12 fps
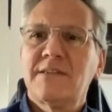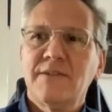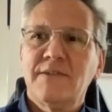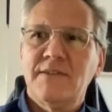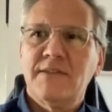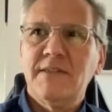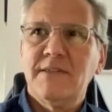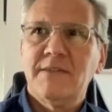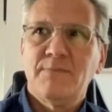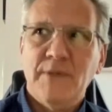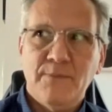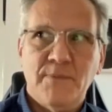until you see
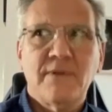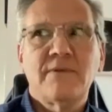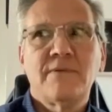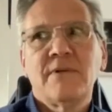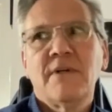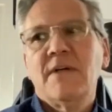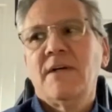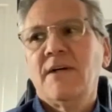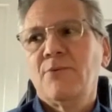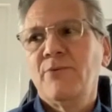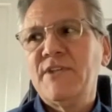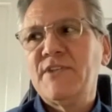people
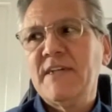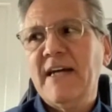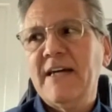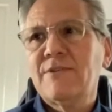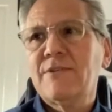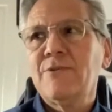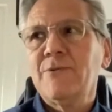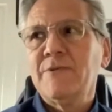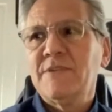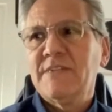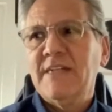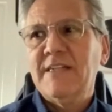reaching out to you
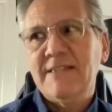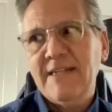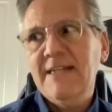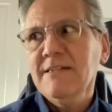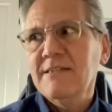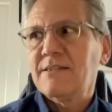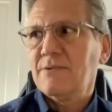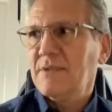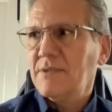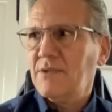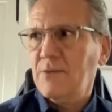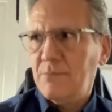and saying, "Yes,
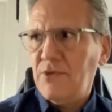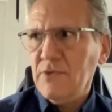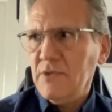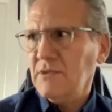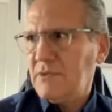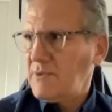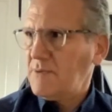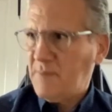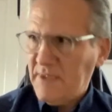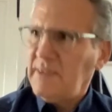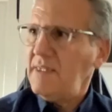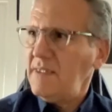your music was
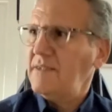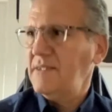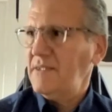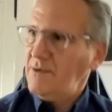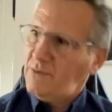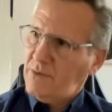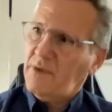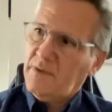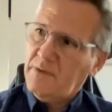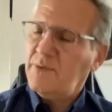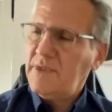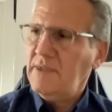big here."
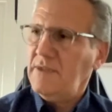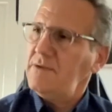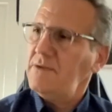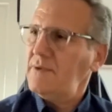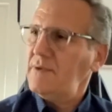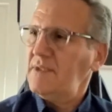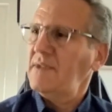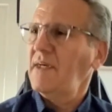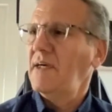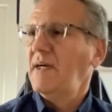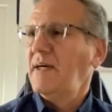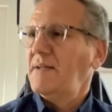Oh, we know you, and
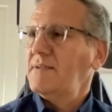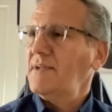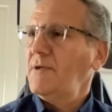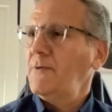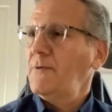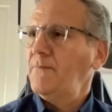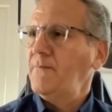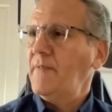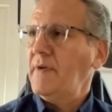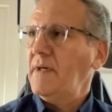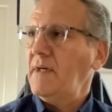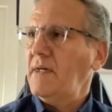so
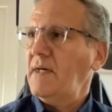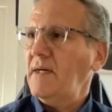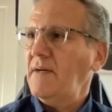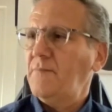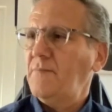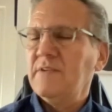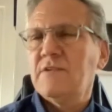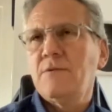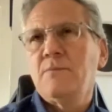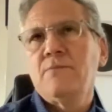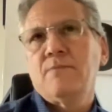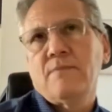I've been
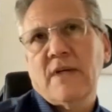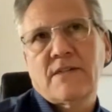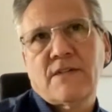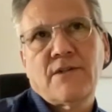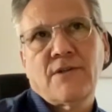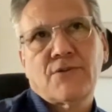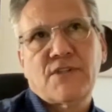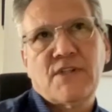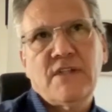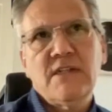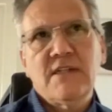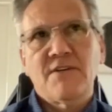to Mexico
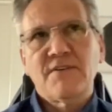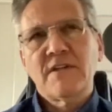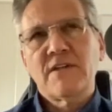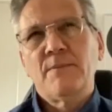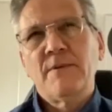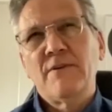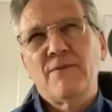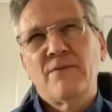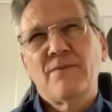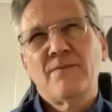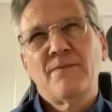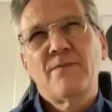City, I think about
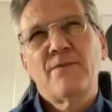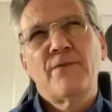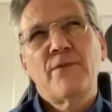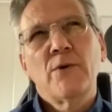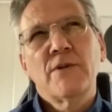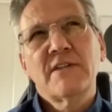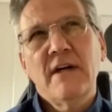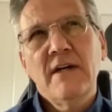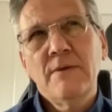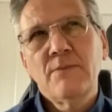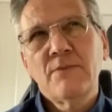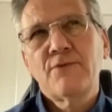5
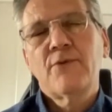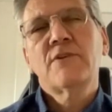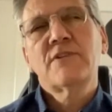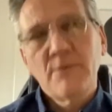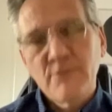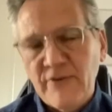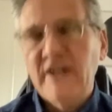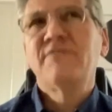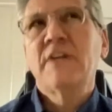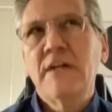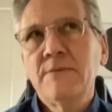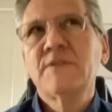
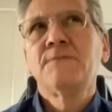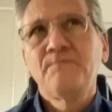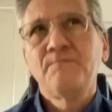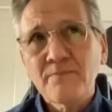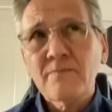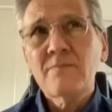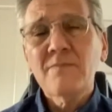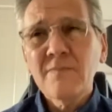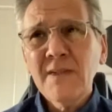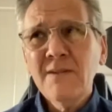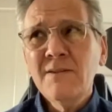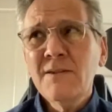times.
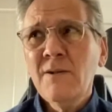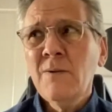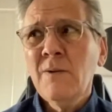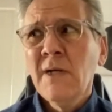So